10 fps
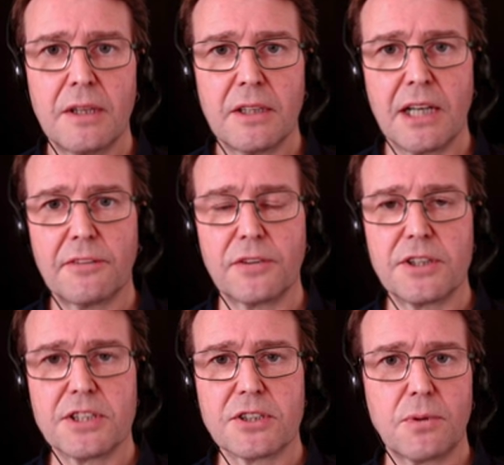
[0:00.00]
uh, for
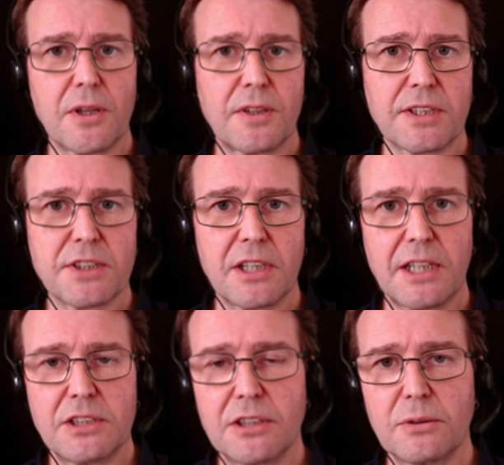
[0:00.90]
instance one of the things that
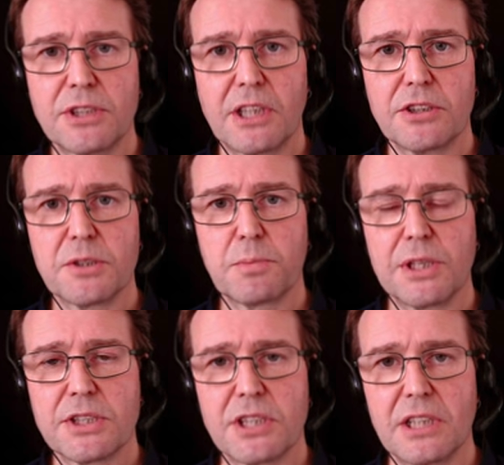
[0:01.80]
I do is I'll just
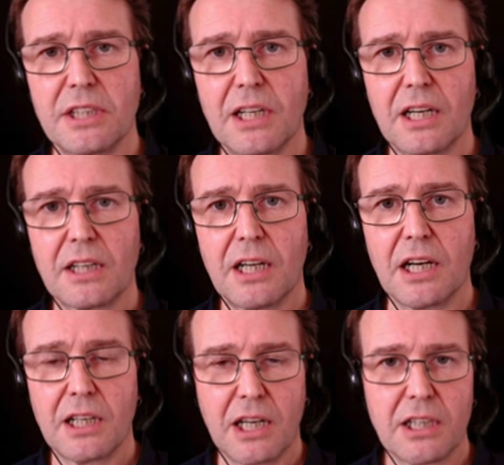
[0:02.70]
press the uh,
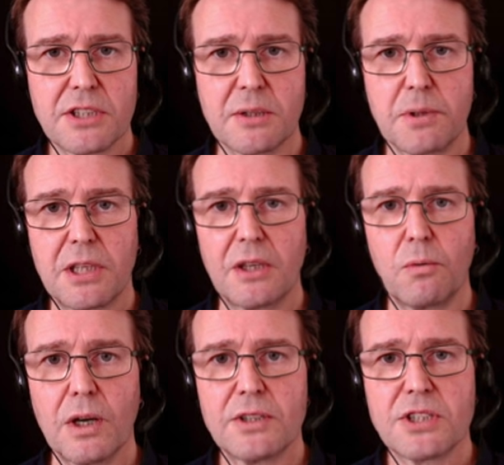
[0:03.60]
a custom key
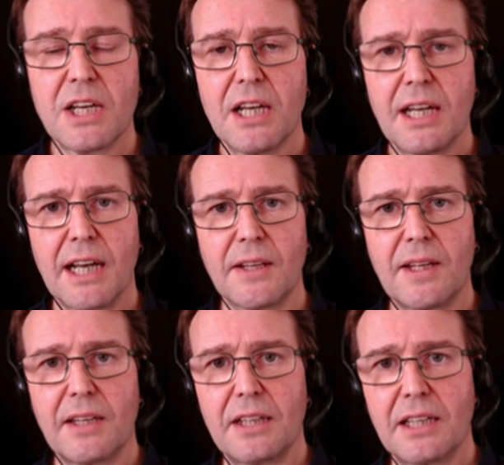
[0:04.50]
once and
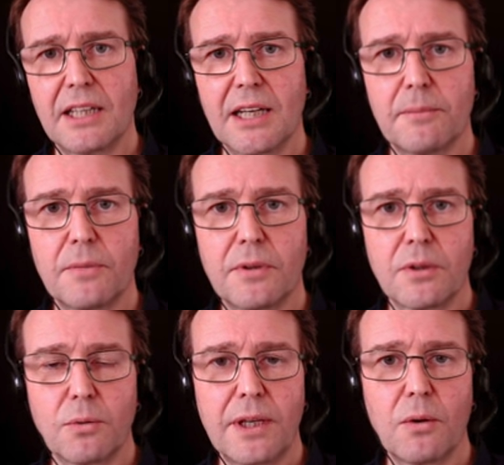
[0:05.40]
then the um,
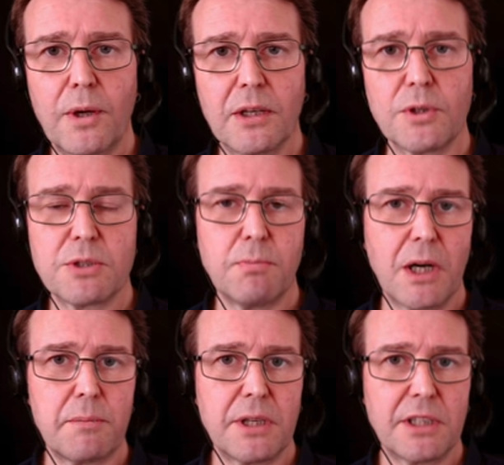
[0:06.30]
the rear wheel which
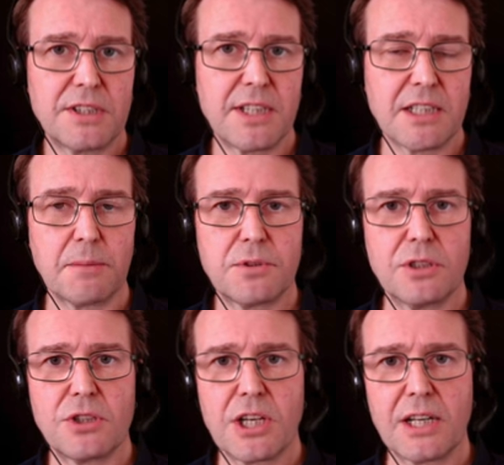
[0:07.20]
might be set up
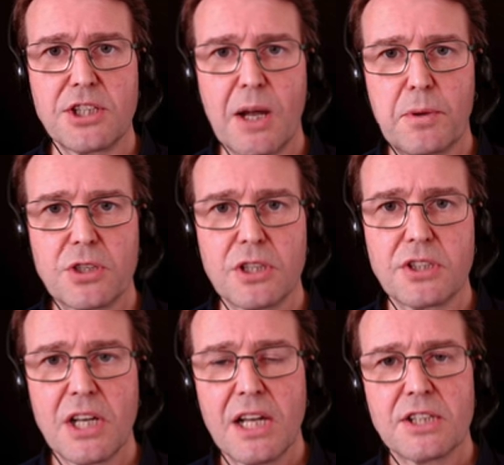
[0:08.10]
to change
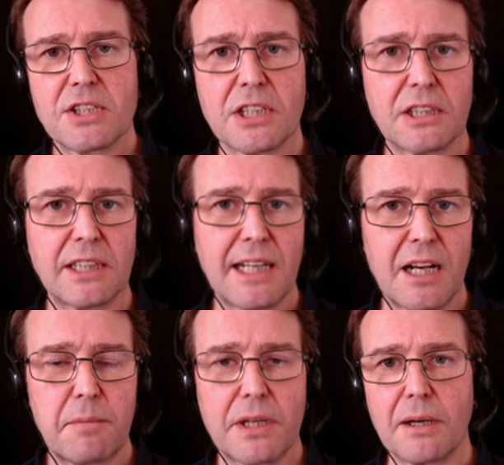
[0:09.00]
apertures suddenly
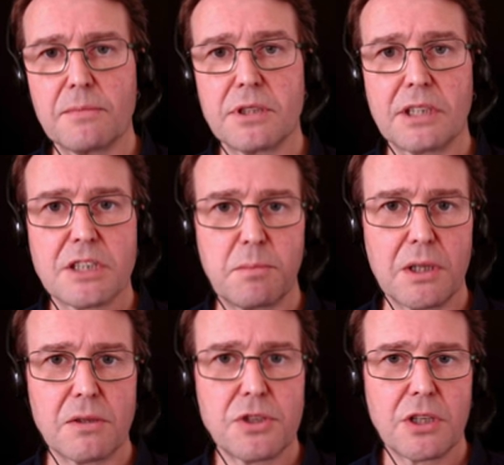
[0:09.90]
now becomes an
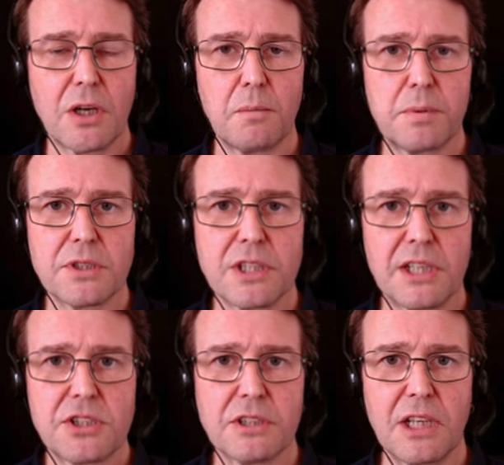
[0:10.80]
exposure
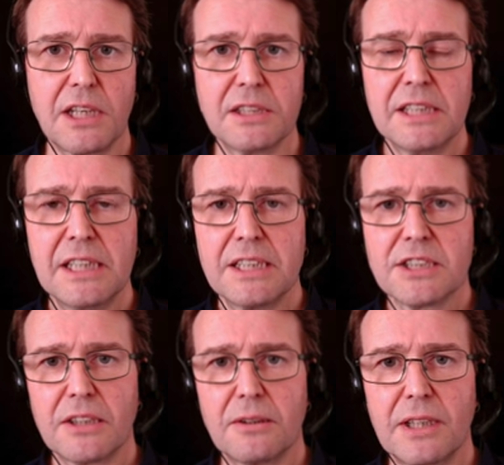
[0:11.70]
compensation dial
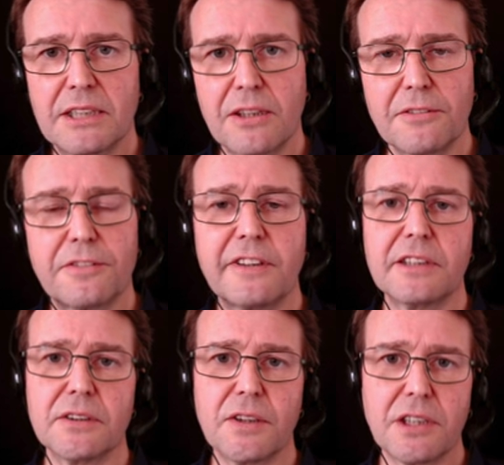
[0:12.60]
so I don't
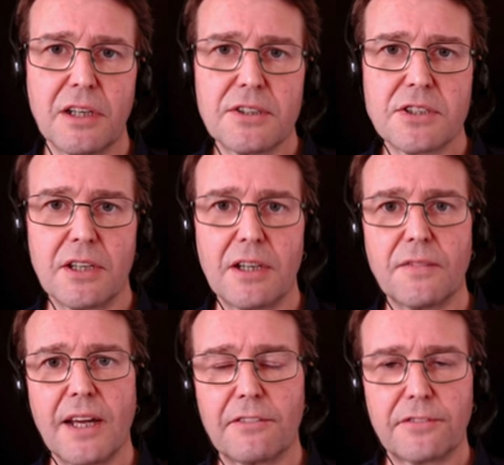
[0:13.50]
feel the loss of
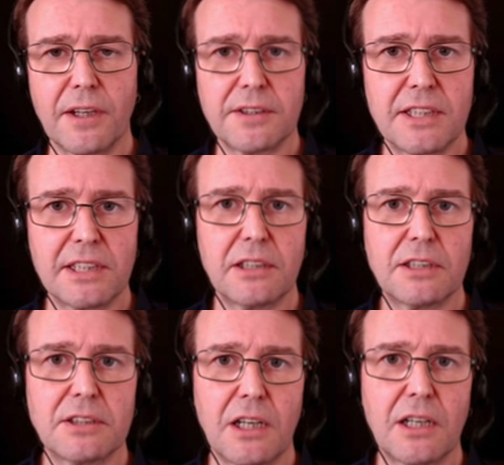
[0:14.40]
that front
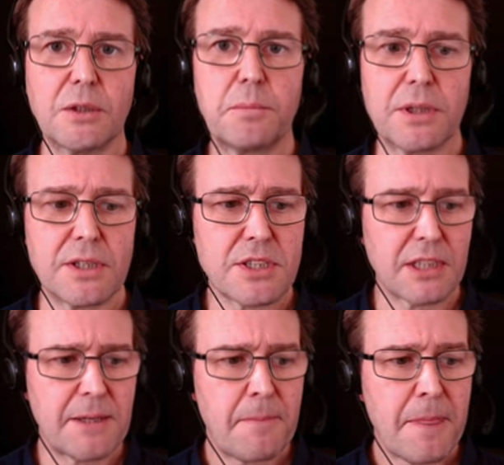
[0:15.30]
dial
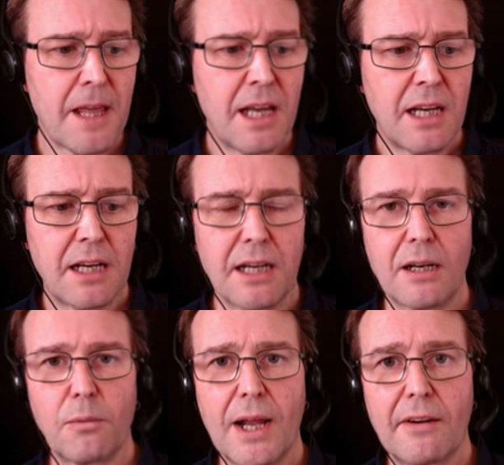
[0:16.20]
personally
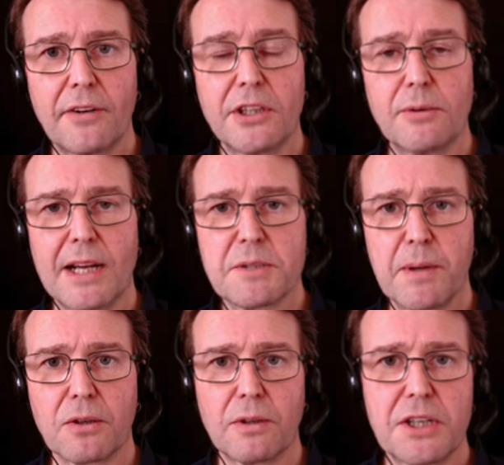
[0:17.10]
uh, we have a new
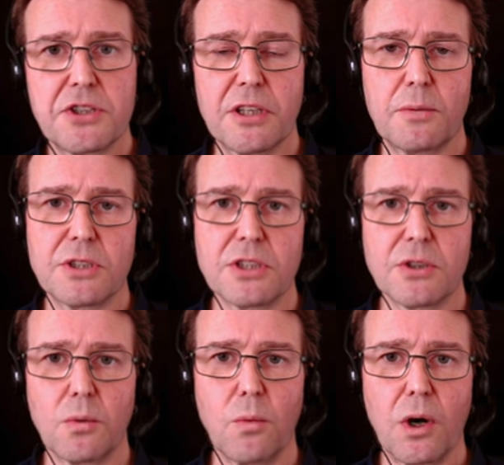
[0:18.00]
aspect ratio which is
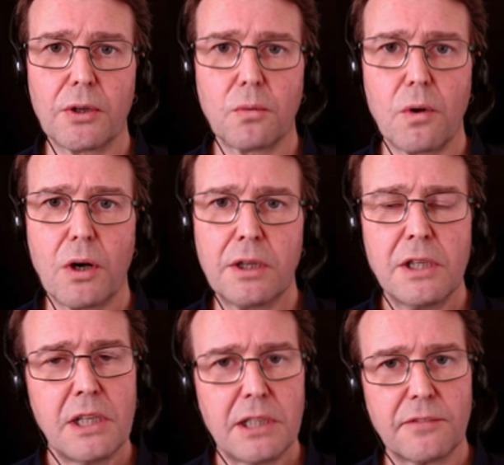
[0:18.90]
a 1 1
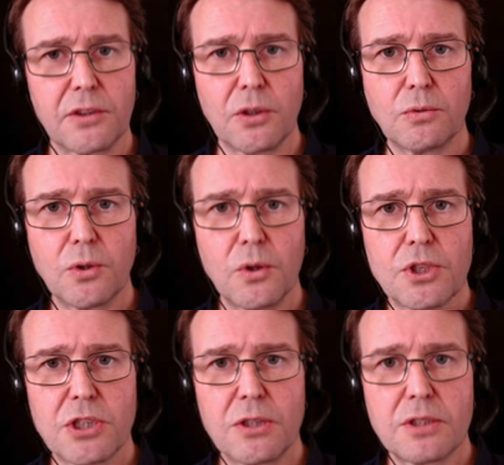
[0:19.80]
if you're a RAW
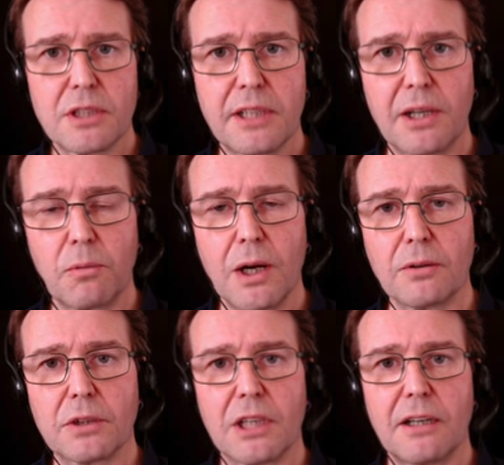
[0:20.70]
shooter, it
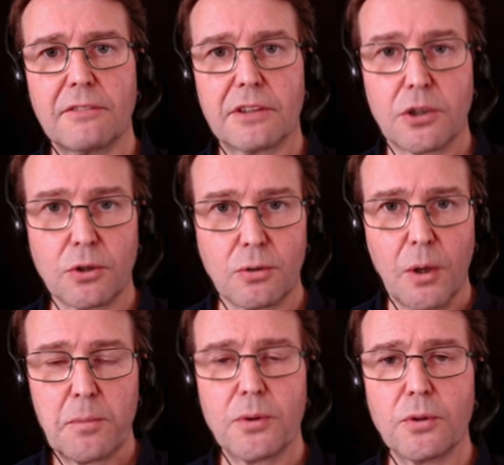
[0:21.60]
won't uh,
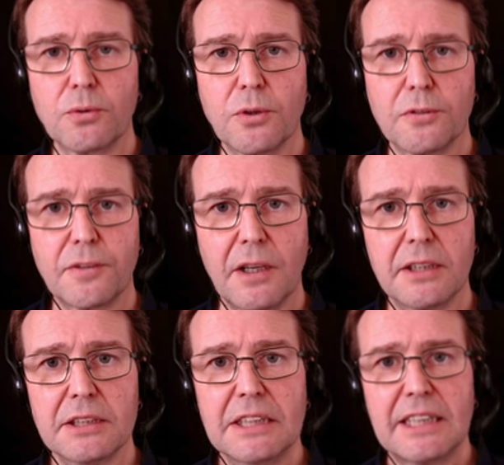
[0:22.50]
crop the RAW
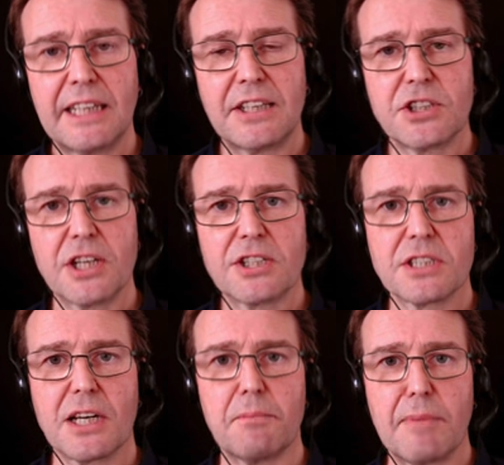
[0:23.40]
file. It just
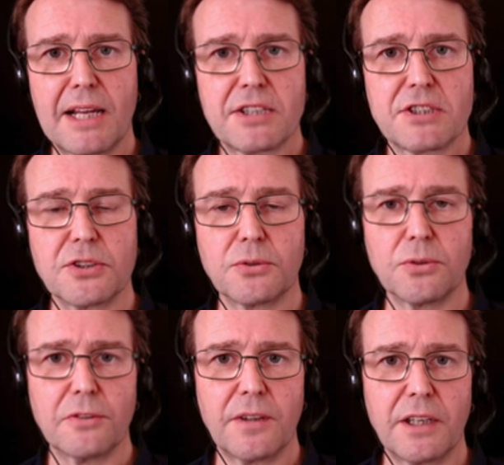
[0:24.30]
uh, masks the
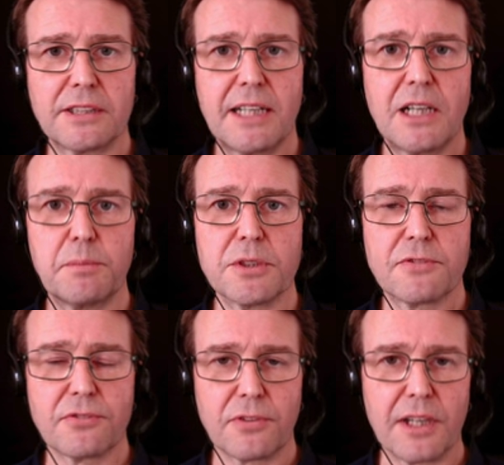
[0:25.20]
RAW file to help us
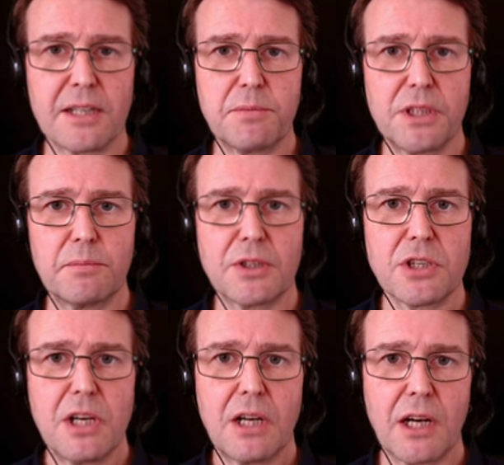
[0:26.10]
frame the
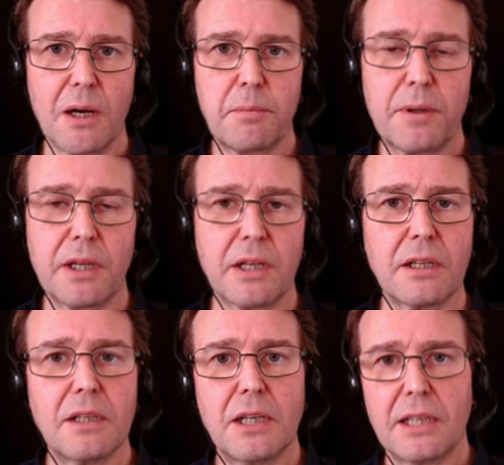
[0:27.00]
image up
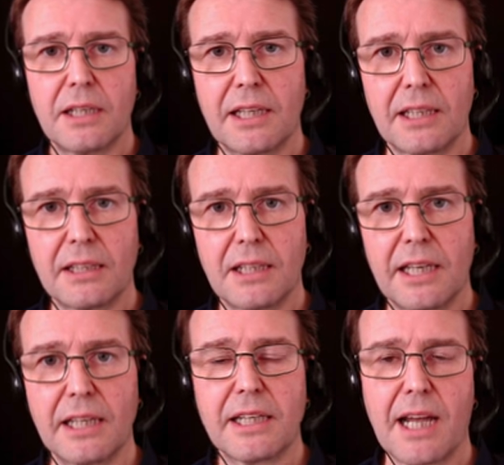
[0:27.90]
in in, uh,
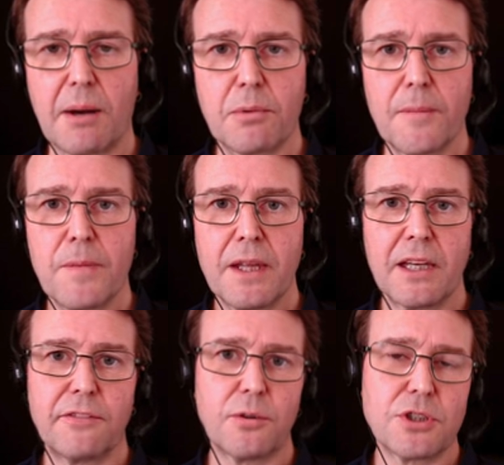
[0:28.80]
in camera.
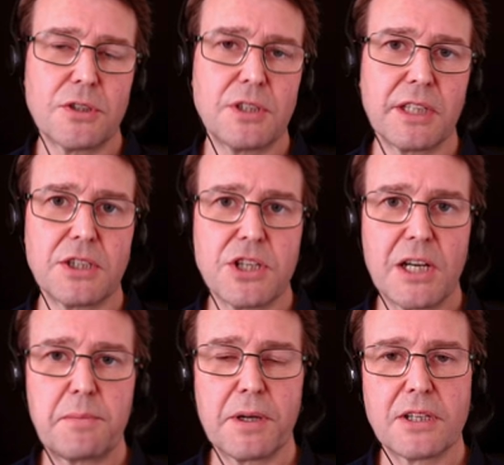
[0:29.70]
If you're shooting in
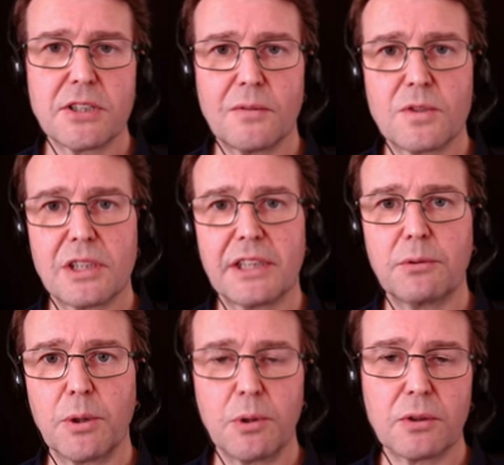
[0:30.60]
JPEGs, obviously
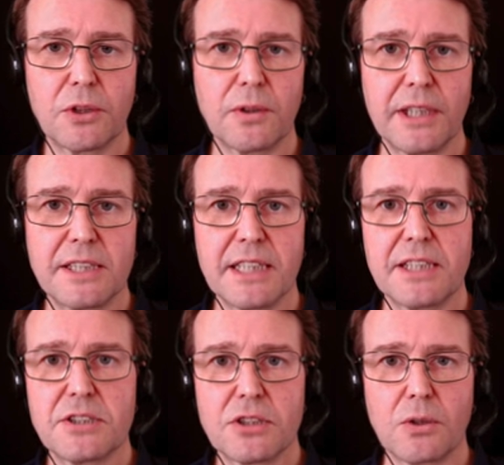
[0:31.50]
we will create
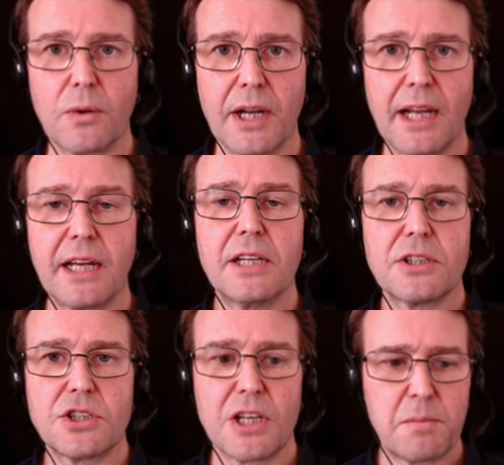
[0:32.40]
a square
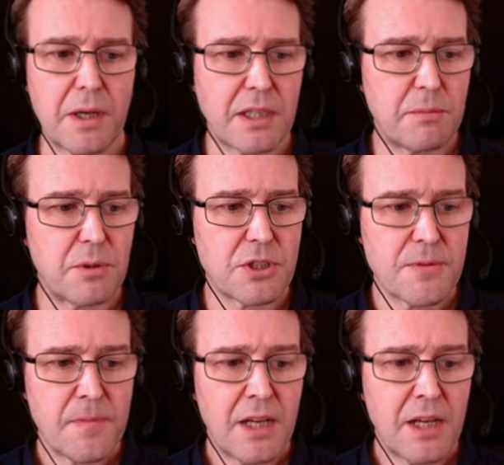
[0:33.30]
JPEG image.